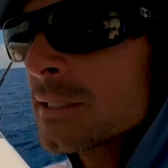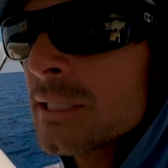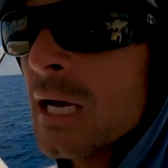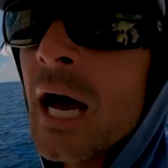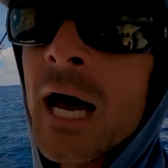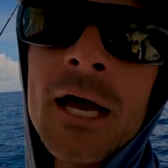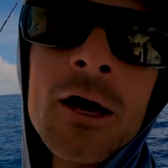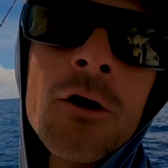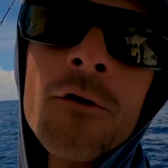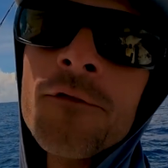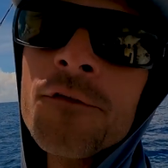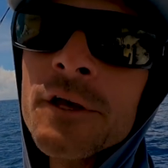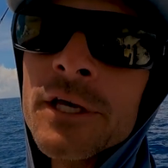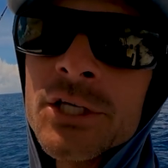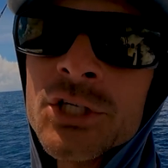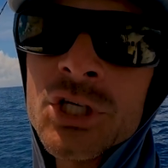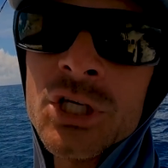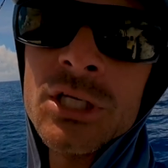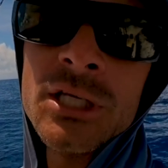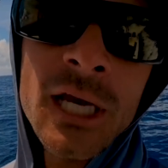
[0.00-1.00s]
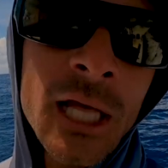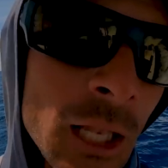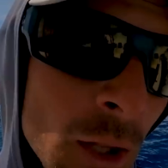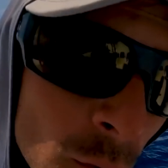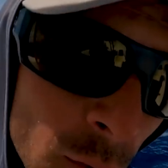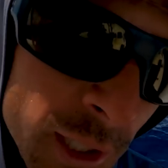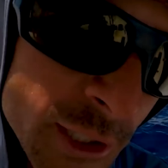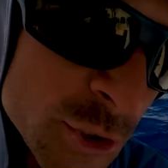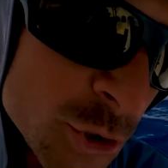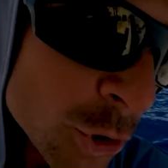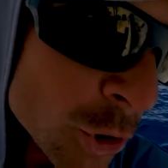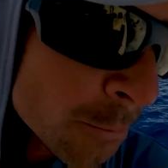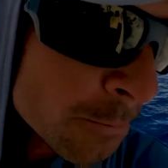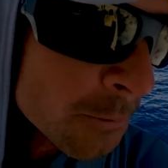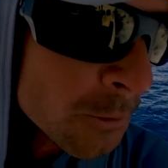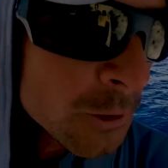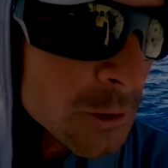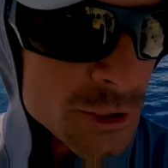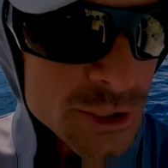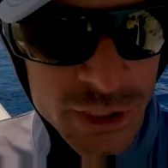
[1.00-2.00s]
tilefish to yellow edge
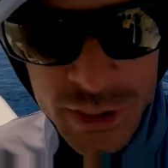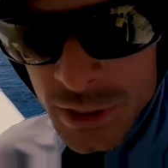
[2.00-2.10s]
grouper,